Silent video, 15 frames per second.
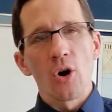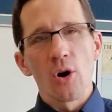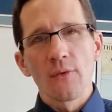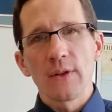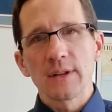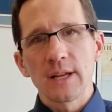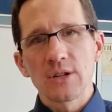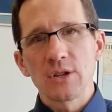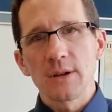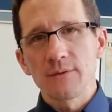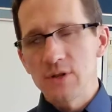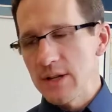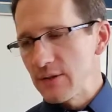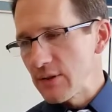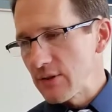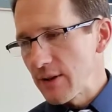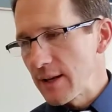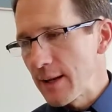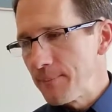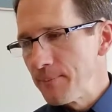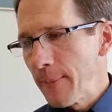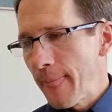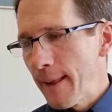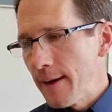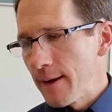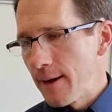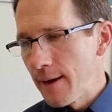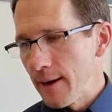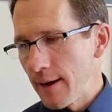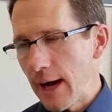all the teaching of Jesus in it.
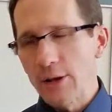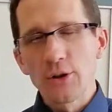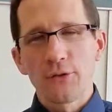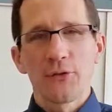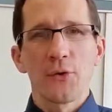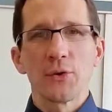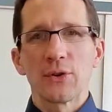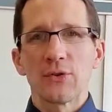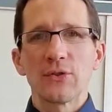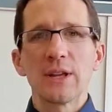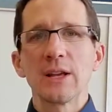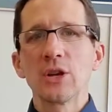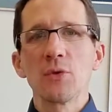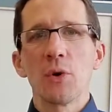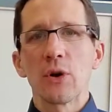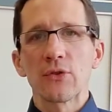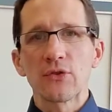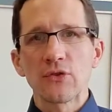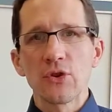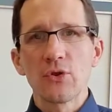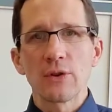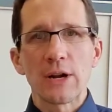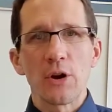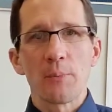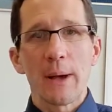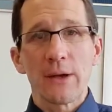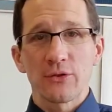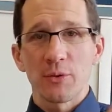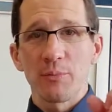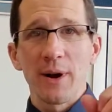I look forward to seeing you all soon. I know
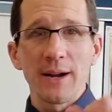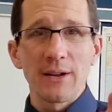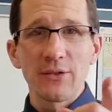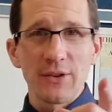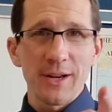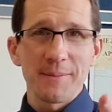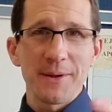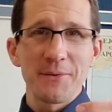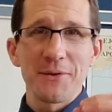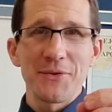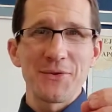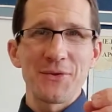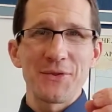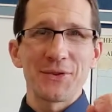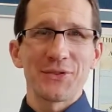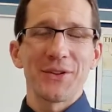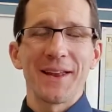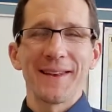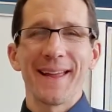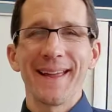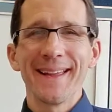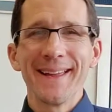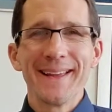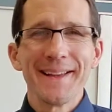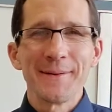Pastor Brandon's going to be with you this Sunday.